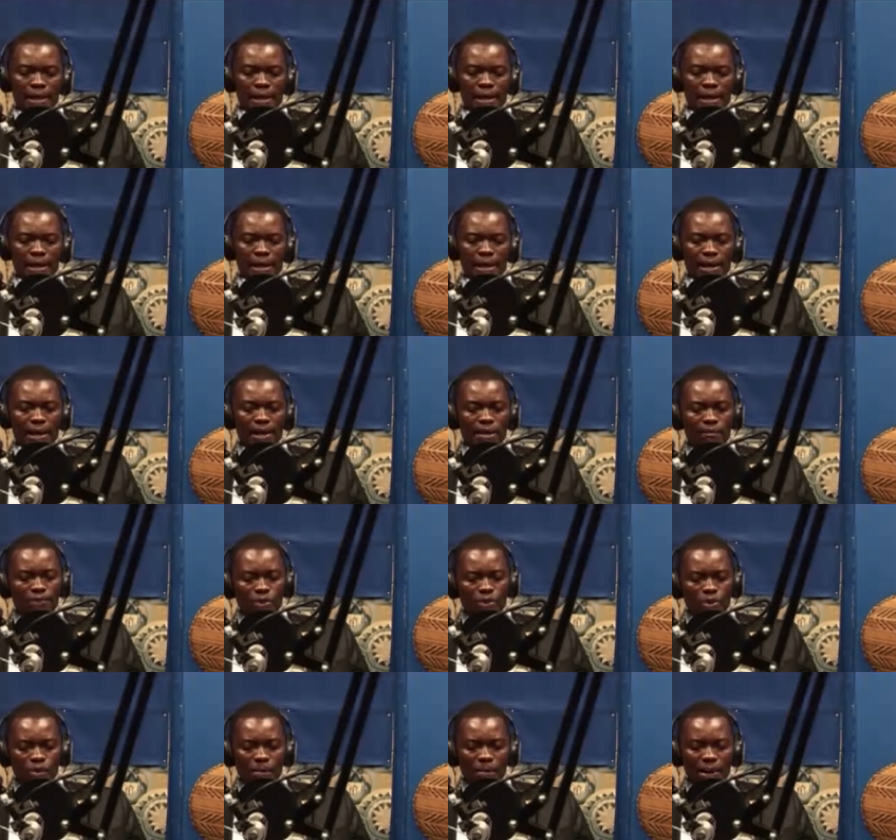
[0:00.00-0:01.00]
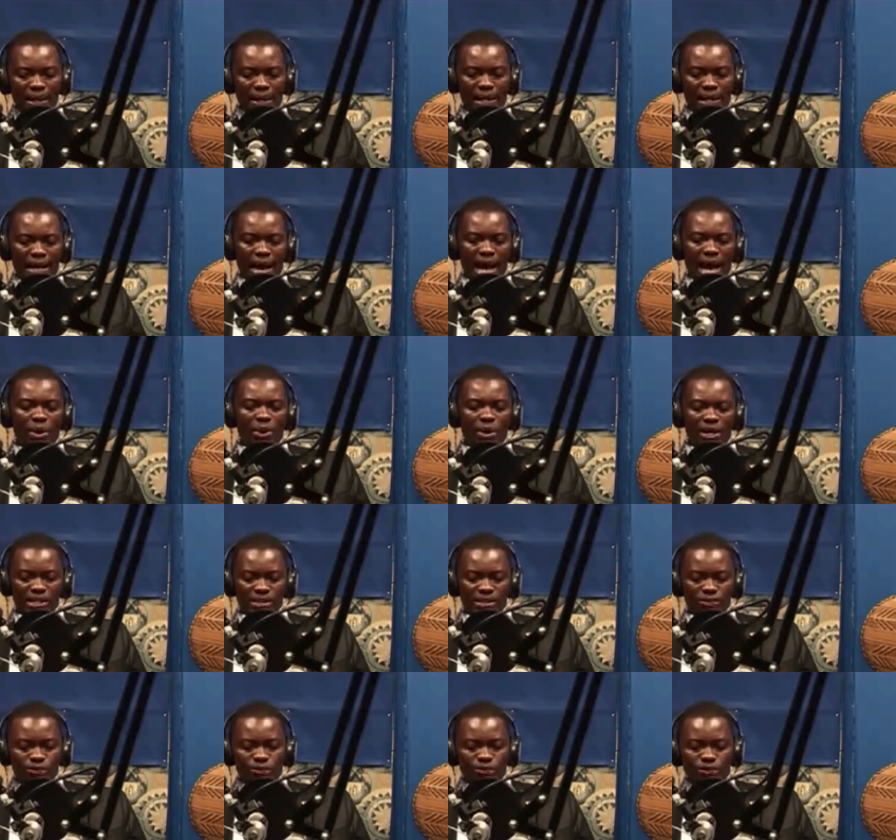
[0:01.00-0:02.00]
every woman now
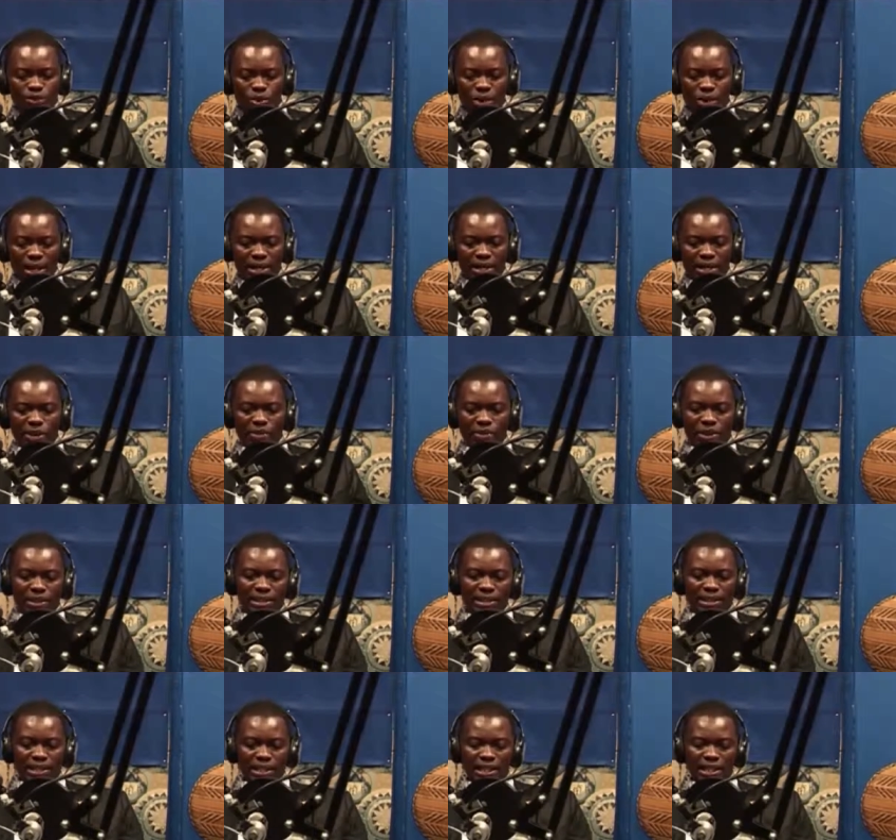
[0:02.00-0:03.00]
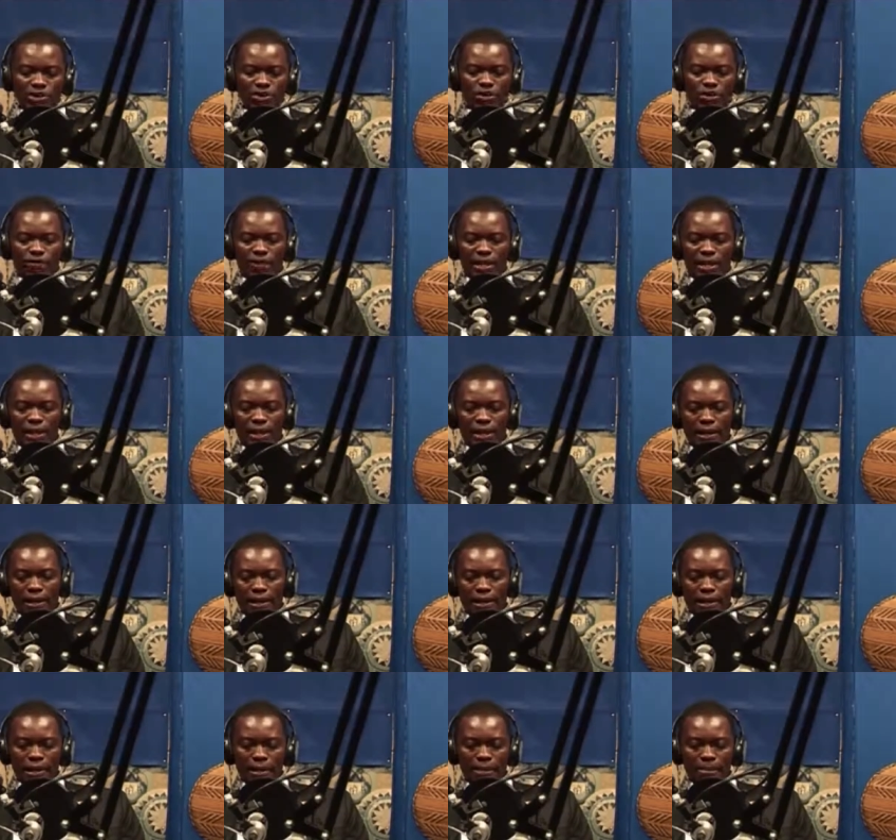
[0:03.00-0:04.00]
has full and equal dignity of
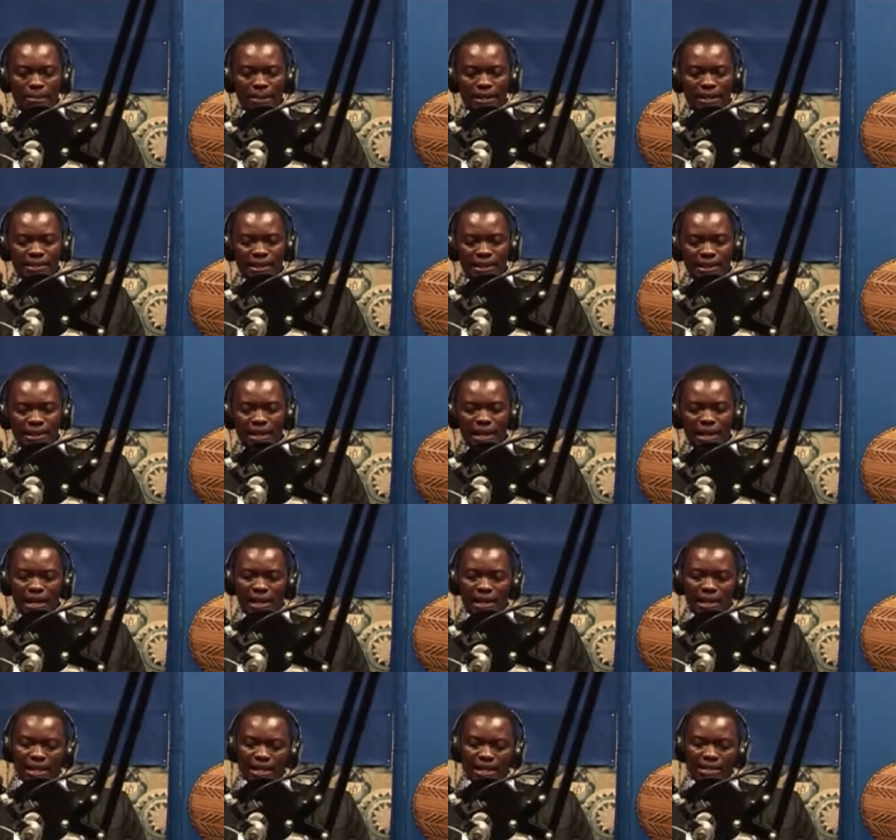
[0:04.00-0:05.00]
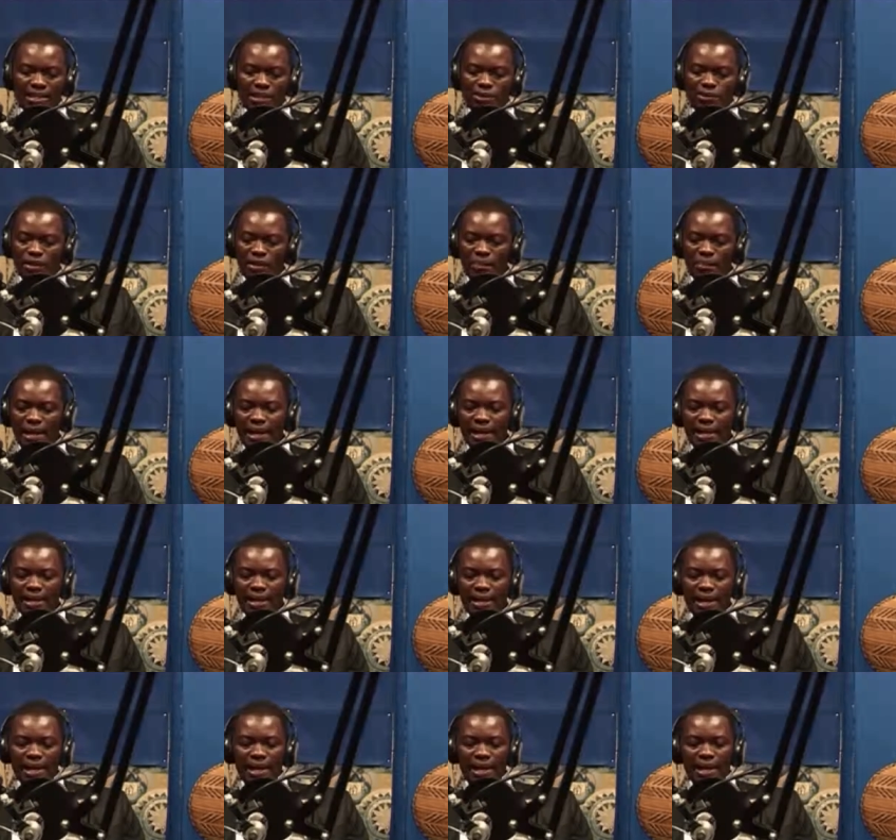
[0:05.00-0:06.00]
a person that is with men.
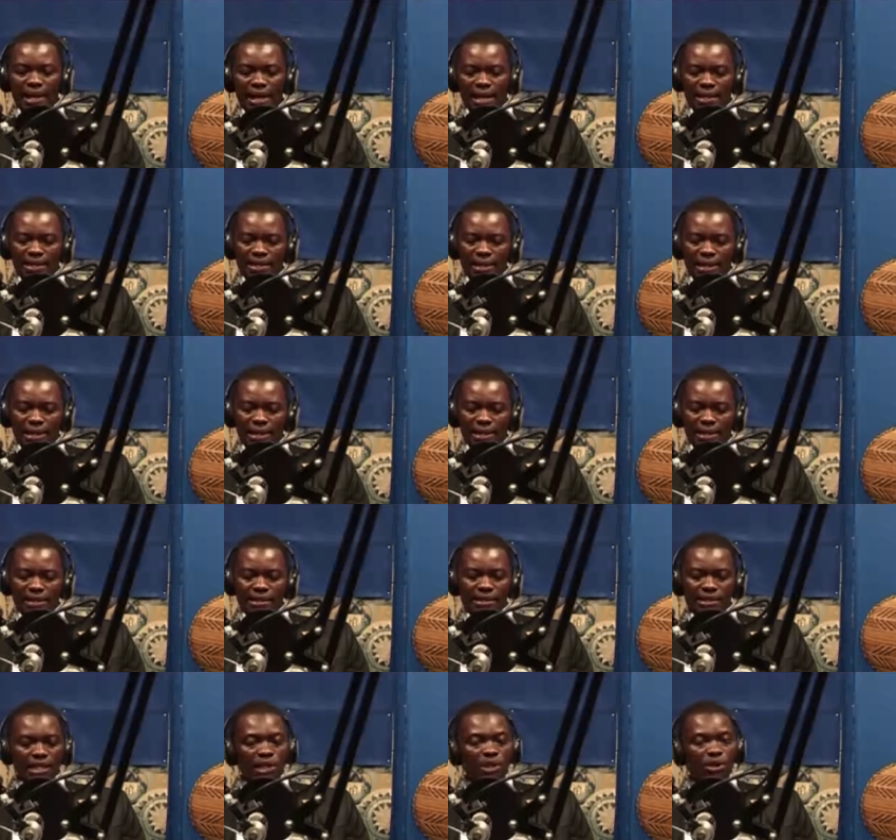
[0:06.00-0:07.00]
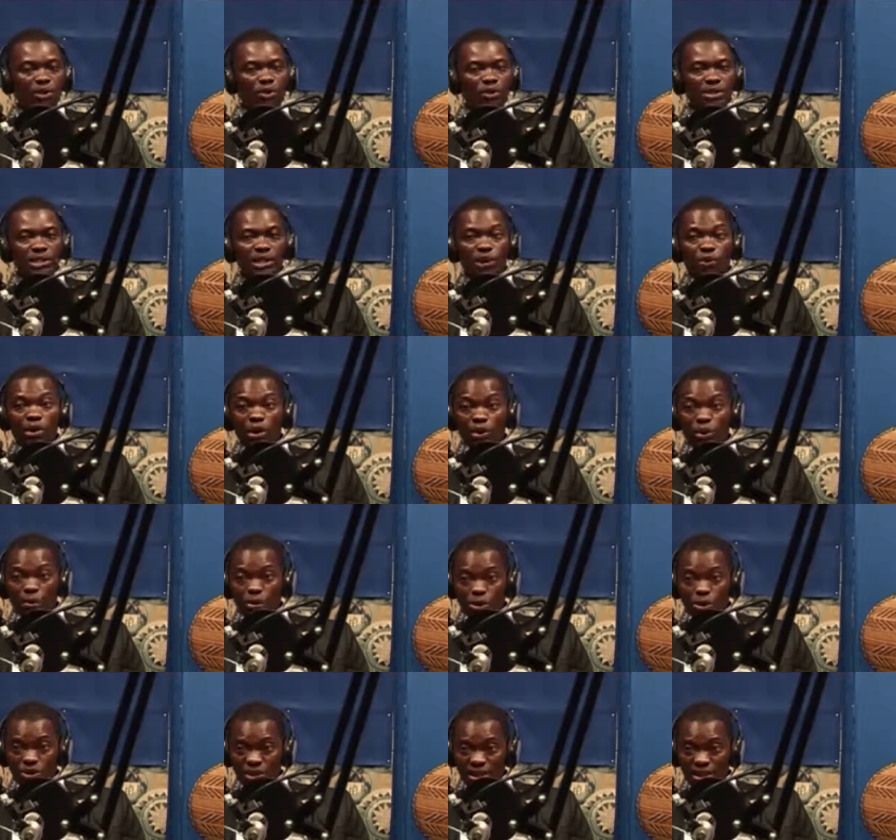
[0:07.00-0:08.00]
And this includes equal
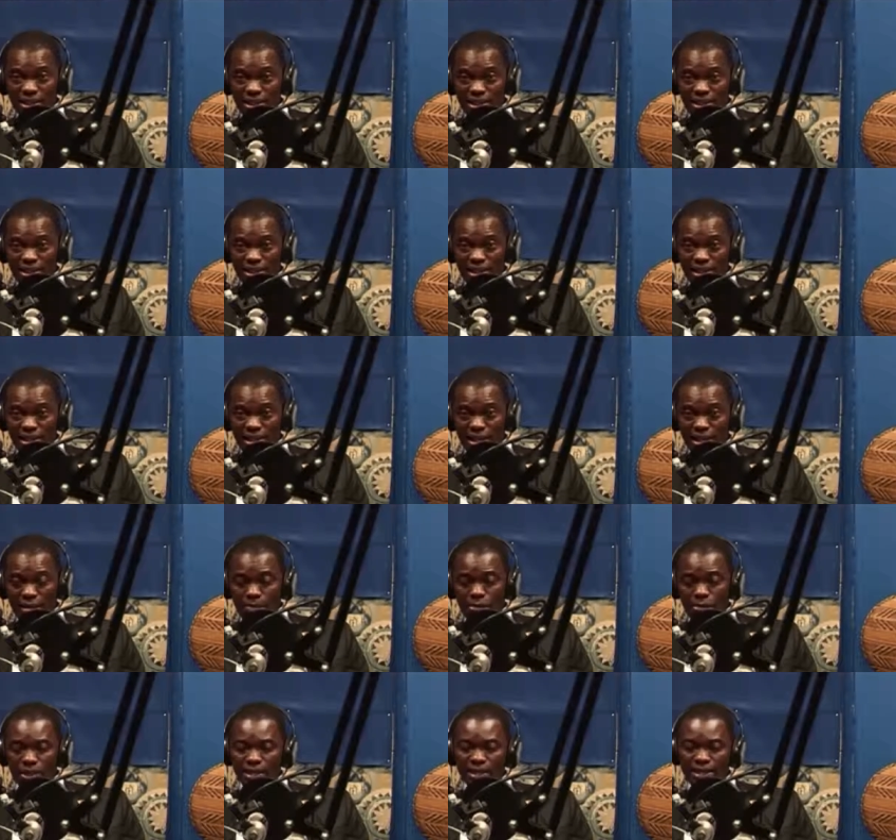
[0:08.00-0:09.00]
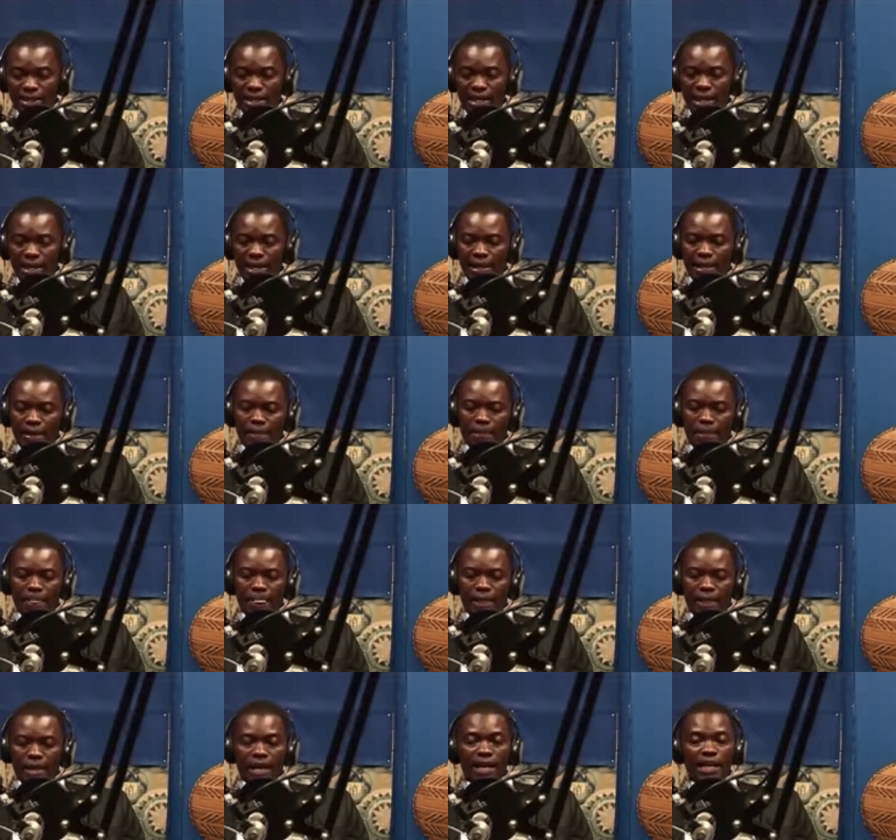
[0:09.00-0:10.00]
opportunities in political
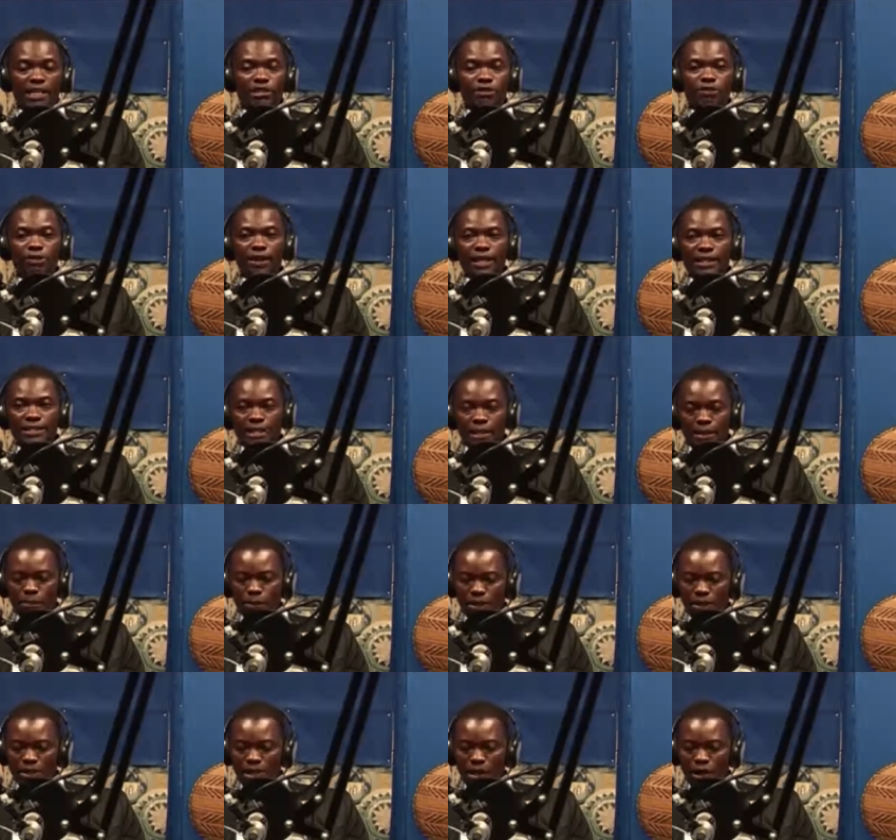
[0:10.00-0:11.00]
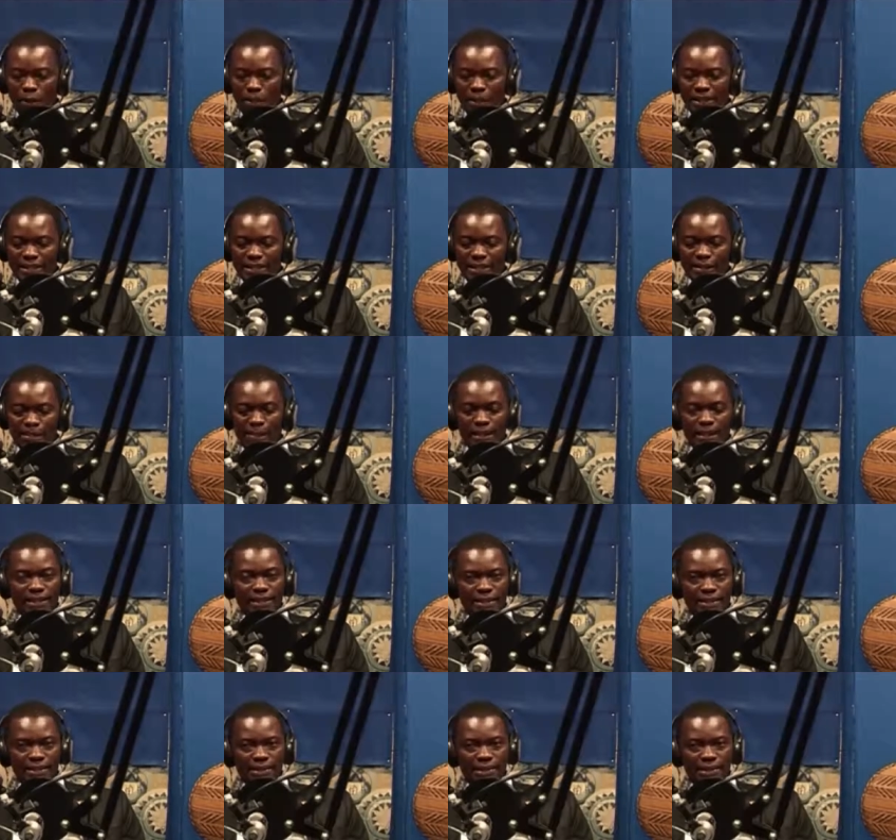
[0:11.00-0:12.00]
spheres and political
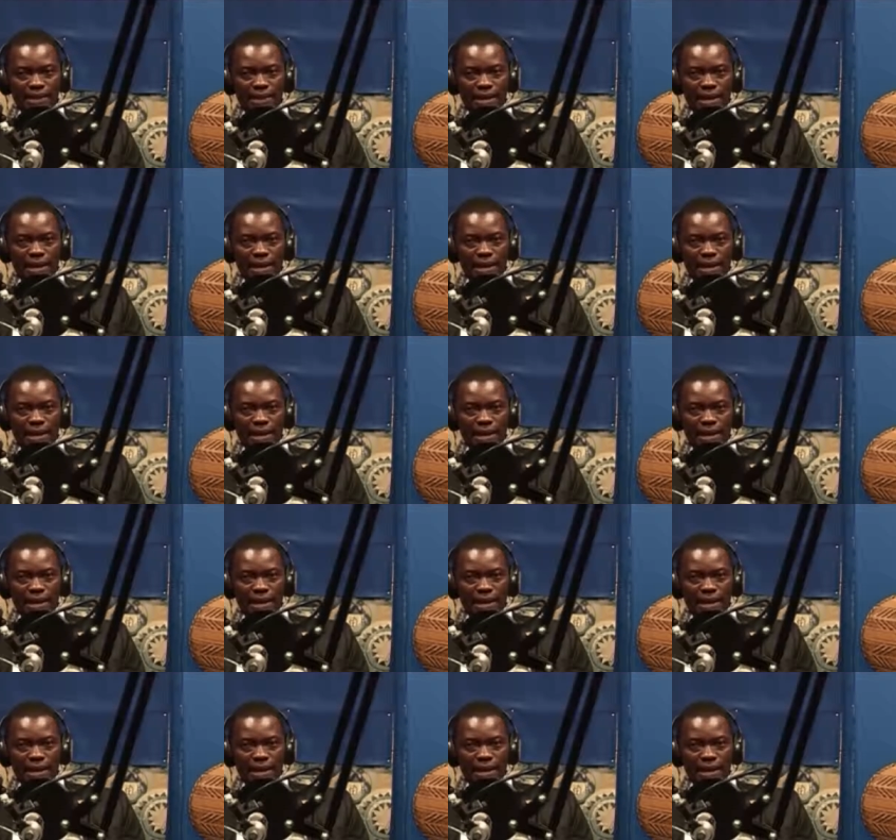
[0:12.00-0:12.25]
participations.